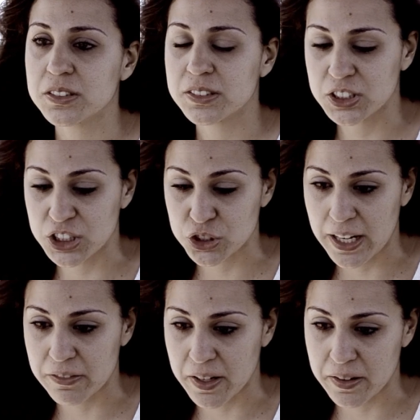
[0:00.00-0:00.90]
She
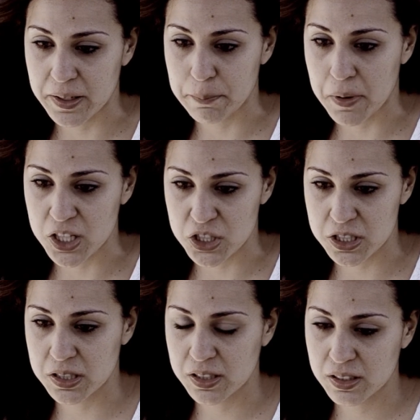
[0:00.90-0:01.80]
tried very
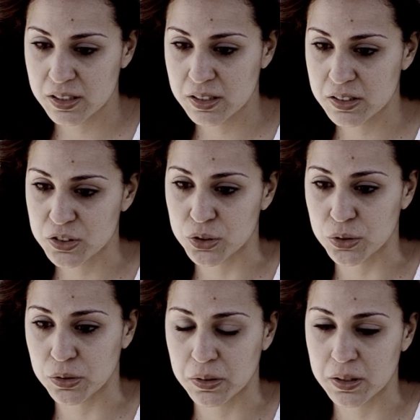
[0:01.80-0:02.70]
much
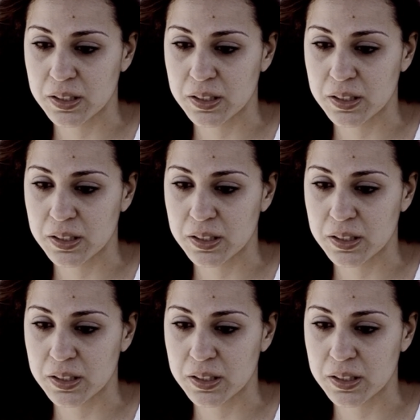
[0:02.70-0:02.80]
to